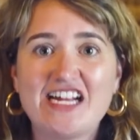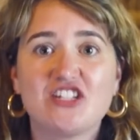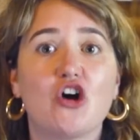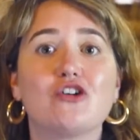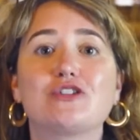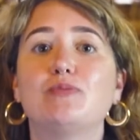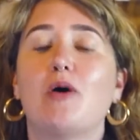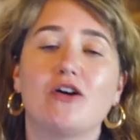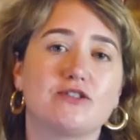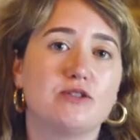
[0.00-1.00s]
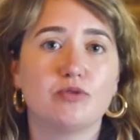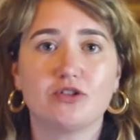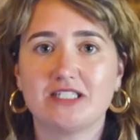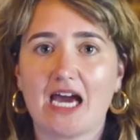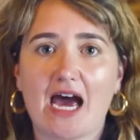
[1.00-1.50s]
It's also
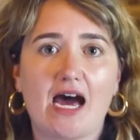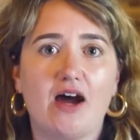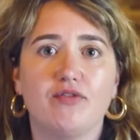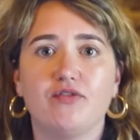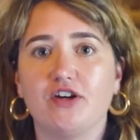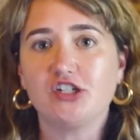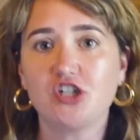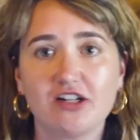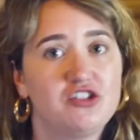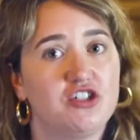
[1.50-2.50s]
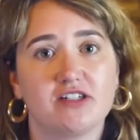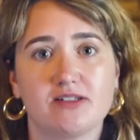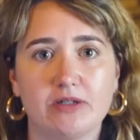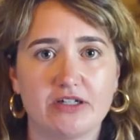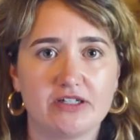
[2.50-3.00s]
possible to have a very challenging
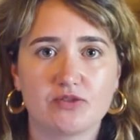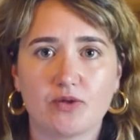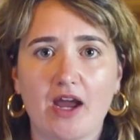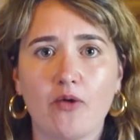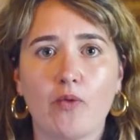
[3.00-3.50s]
experience, right?